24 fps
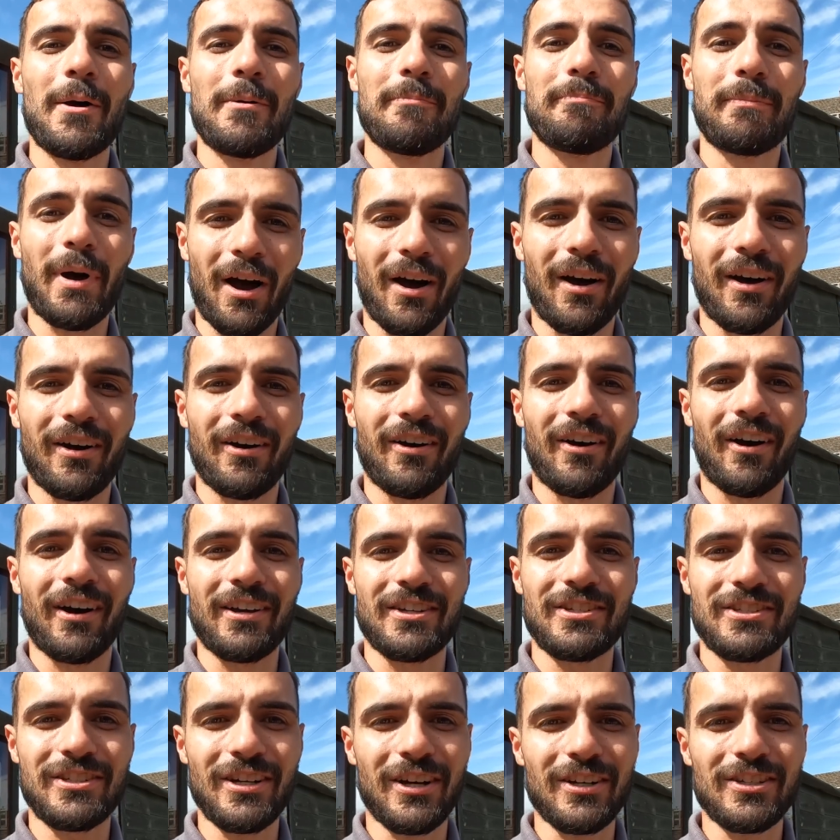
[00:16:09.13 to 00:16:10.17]
But I
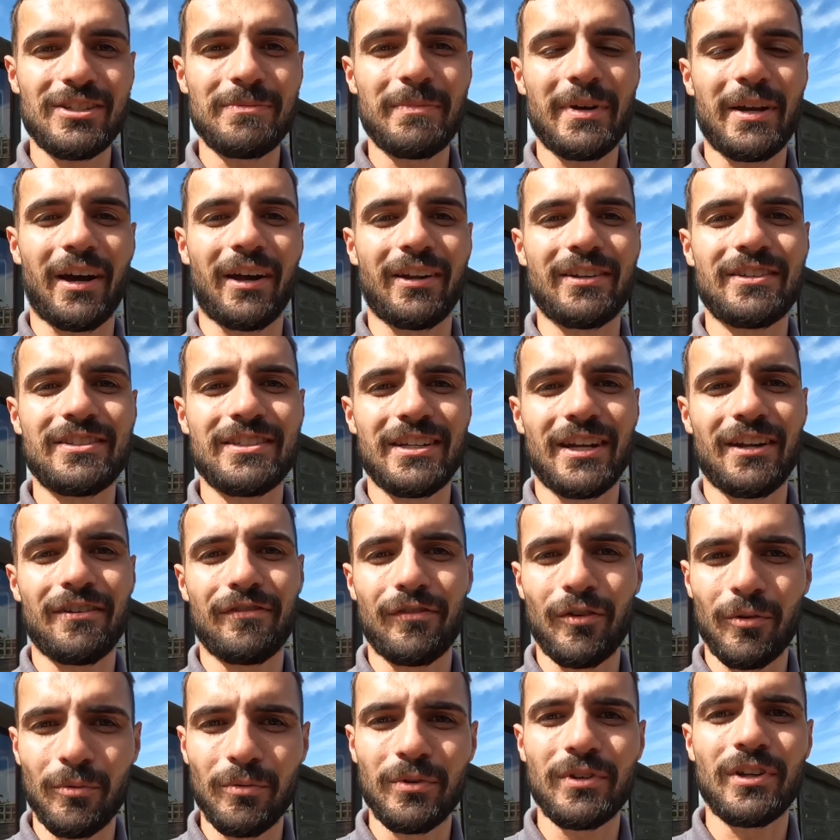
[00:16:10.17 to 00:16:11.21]
stuck to my guns and I
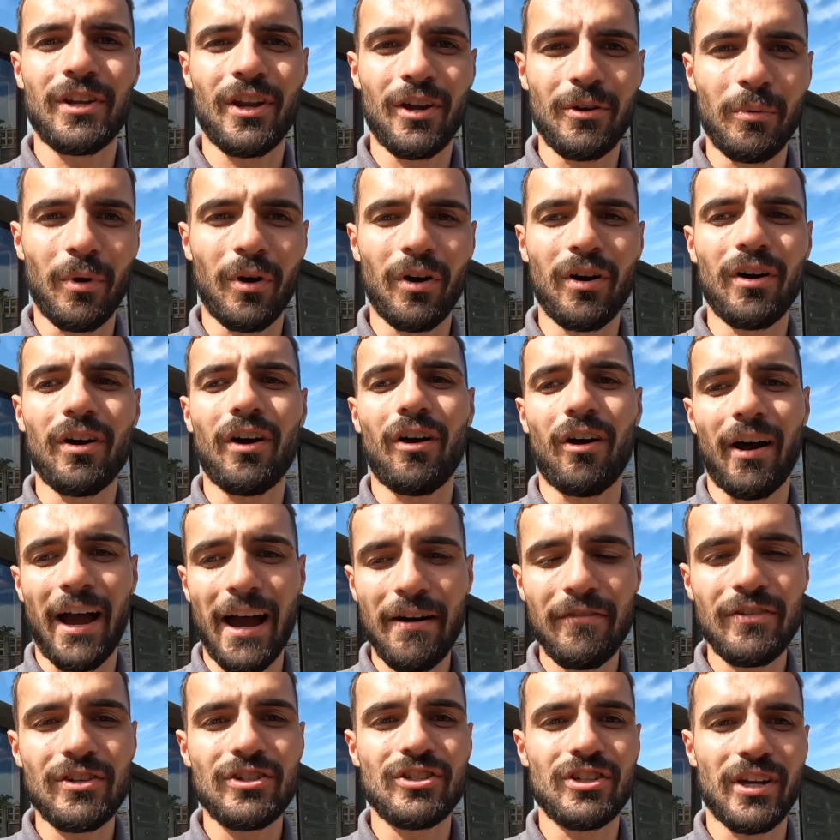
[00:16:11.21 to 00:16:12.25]
thought, you know what, I
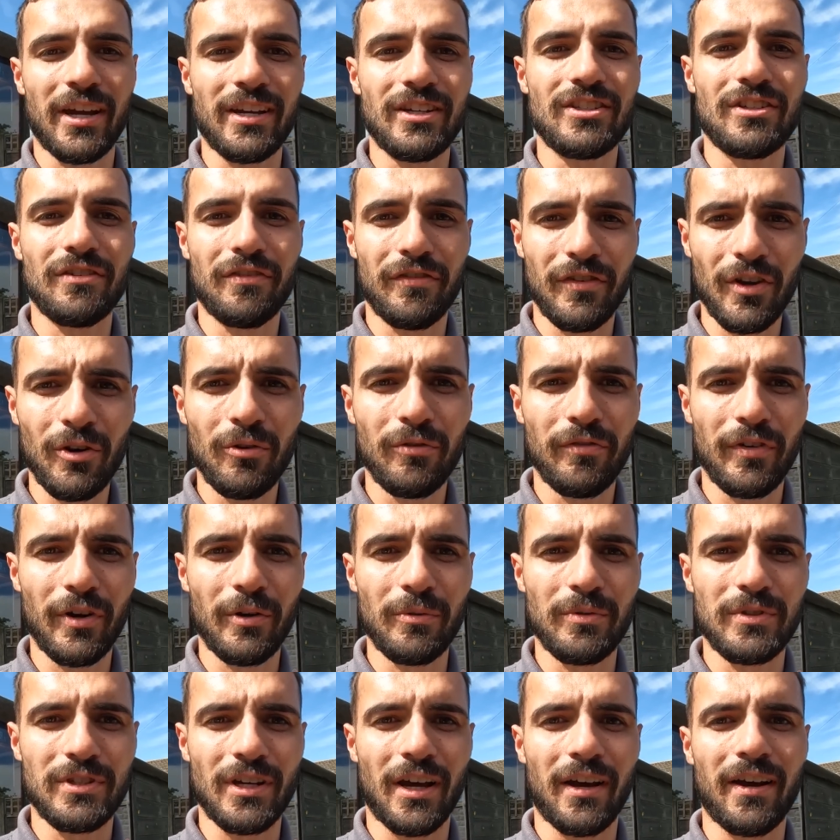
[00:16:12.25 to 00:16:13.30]
haven't changed the fuel
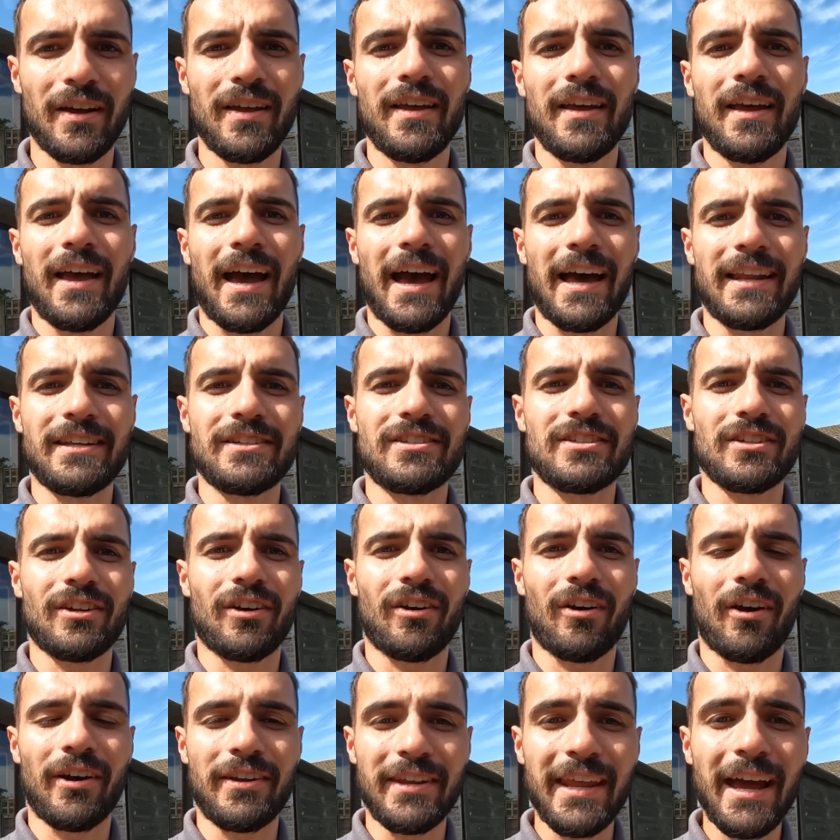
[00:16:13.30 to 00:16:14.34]
filter. And
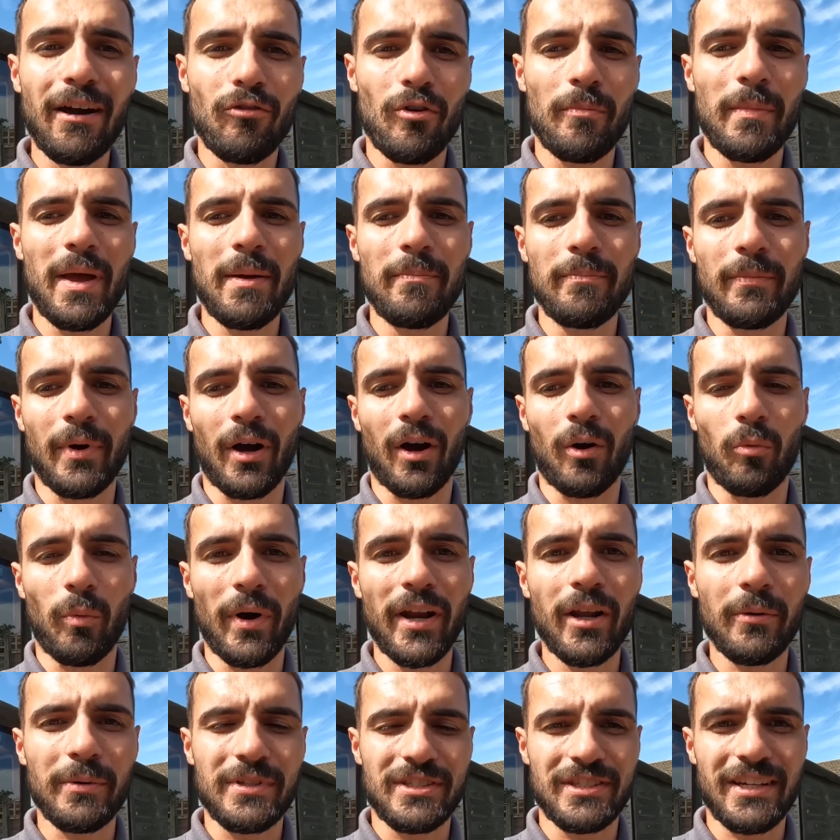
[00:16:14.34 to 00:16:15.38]
I now remember when
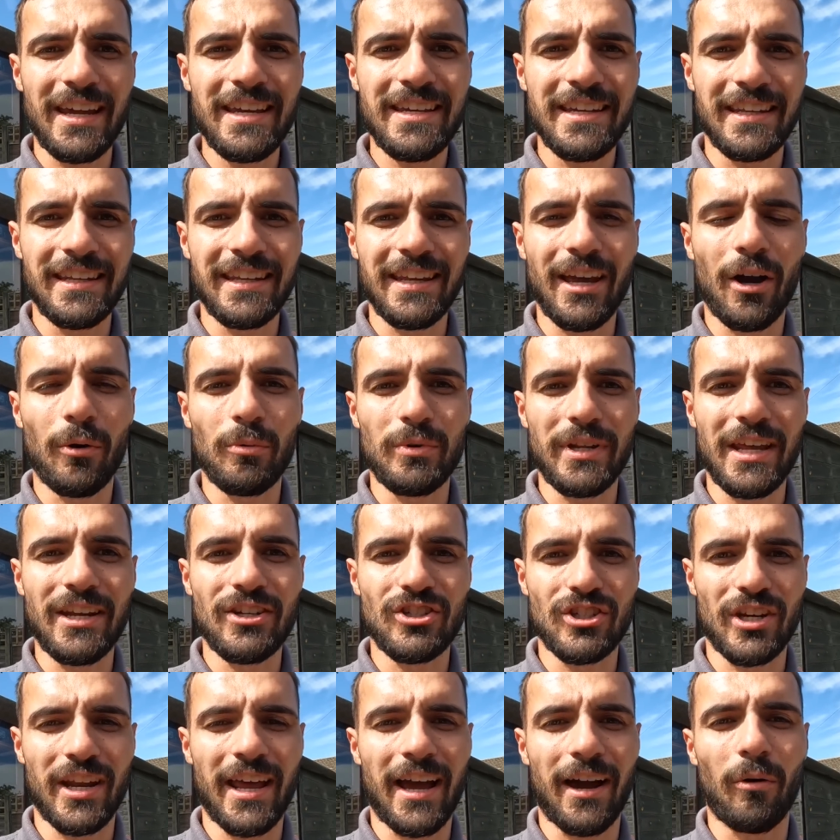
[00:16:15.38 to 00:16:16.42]
I was taking the old
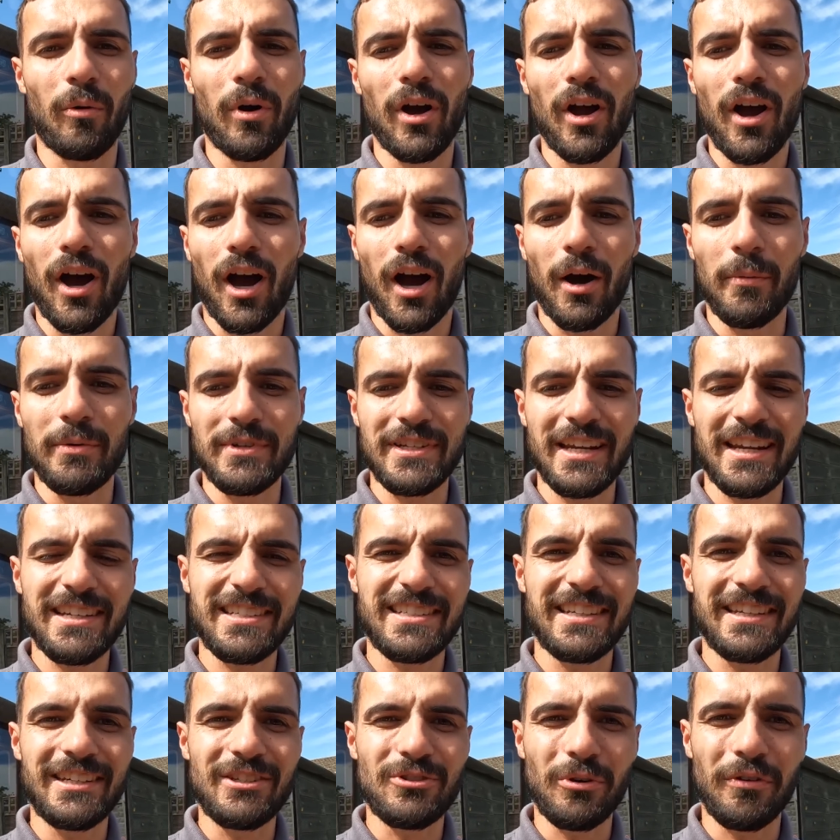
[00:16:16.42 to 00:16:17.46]
engine out, I was
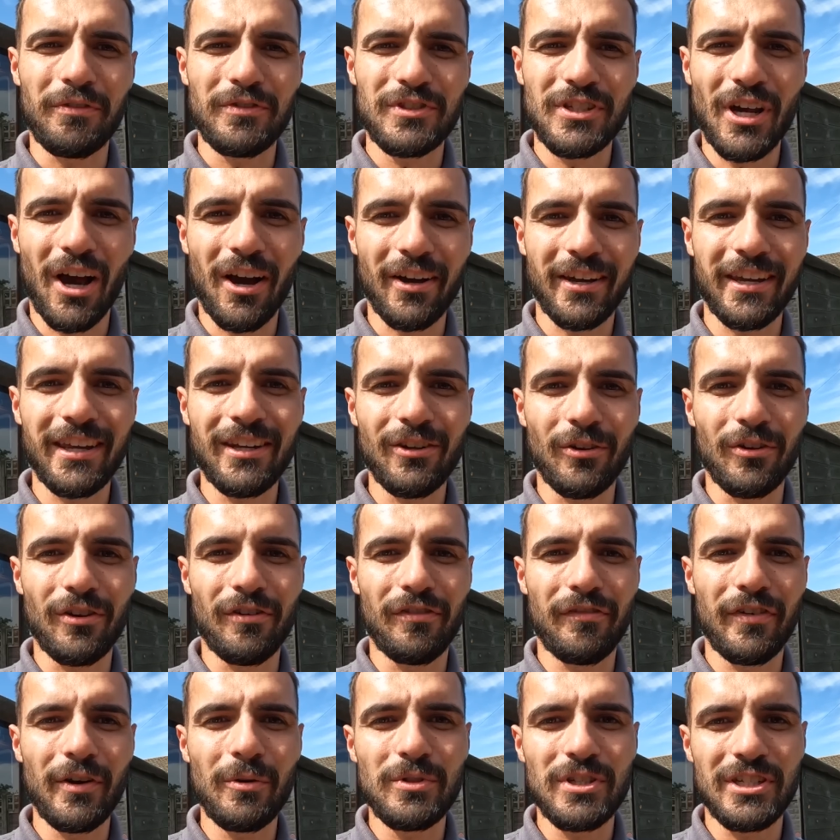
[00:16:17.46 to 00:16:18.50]
actually sort of tugging on the
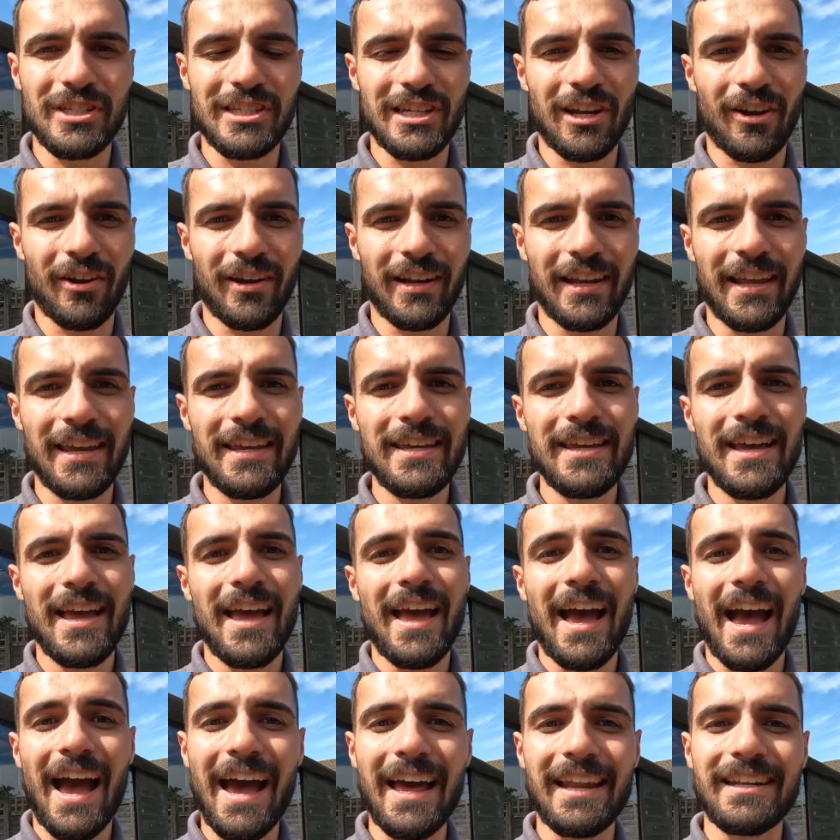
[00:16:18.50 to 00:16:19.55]
filter slightly,
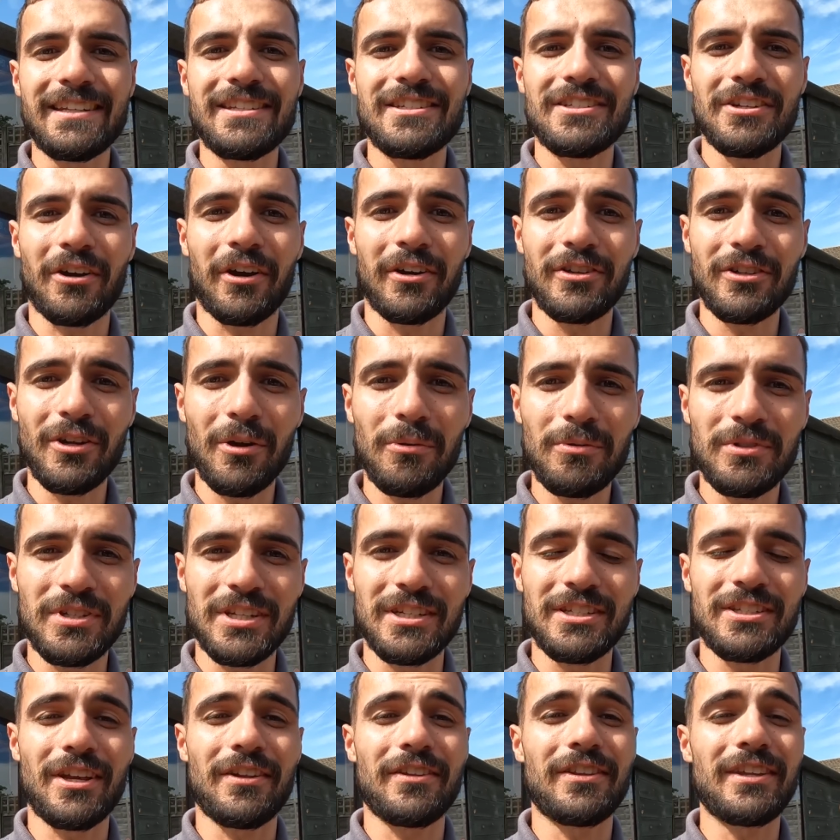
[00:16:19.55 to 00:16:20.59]
and I
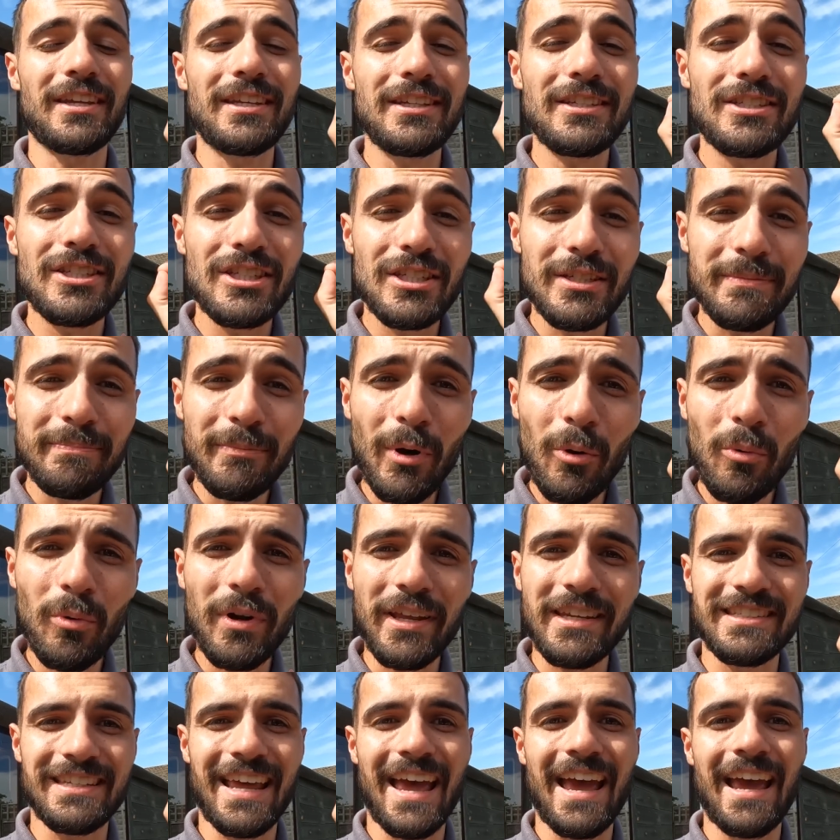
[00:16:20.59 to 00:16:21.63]
noticed the
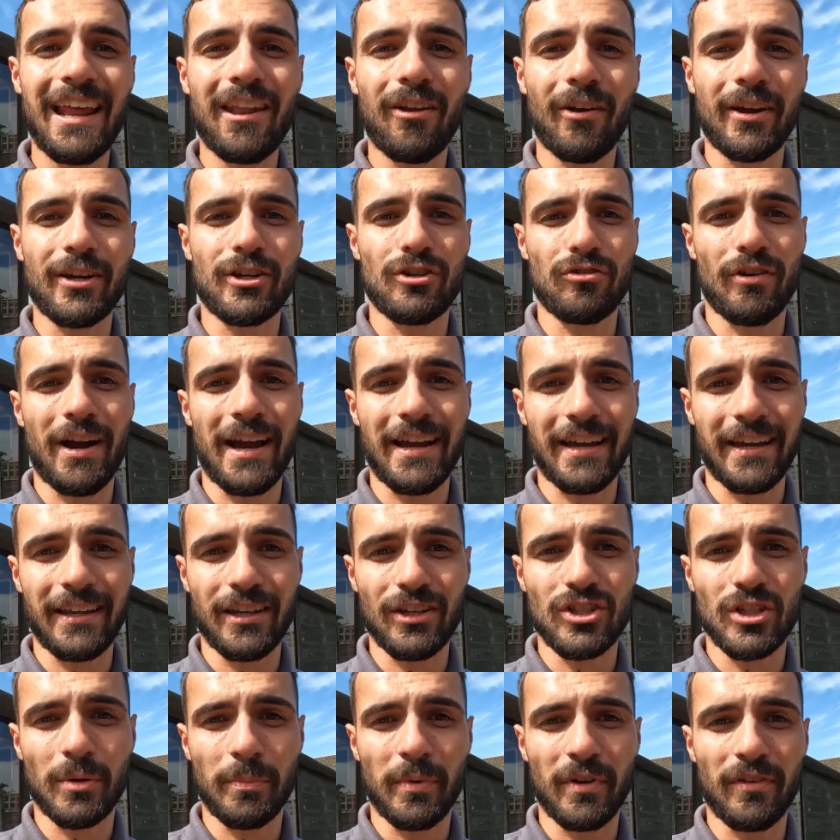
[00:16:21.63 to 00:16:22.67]
smallest hairline crack at the
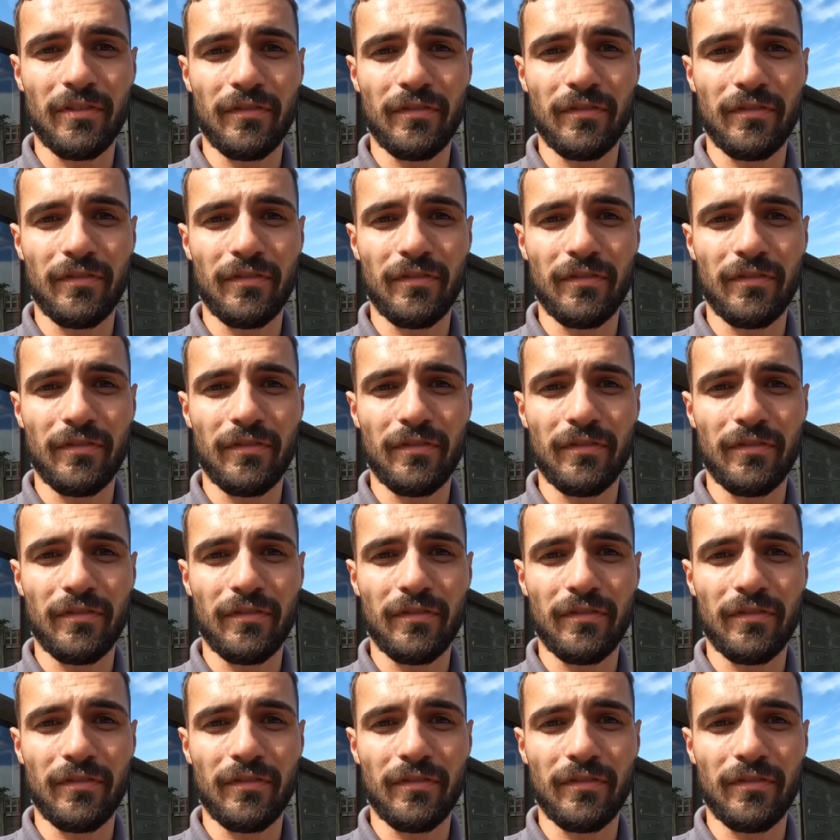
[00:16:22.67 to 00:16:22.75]
top of the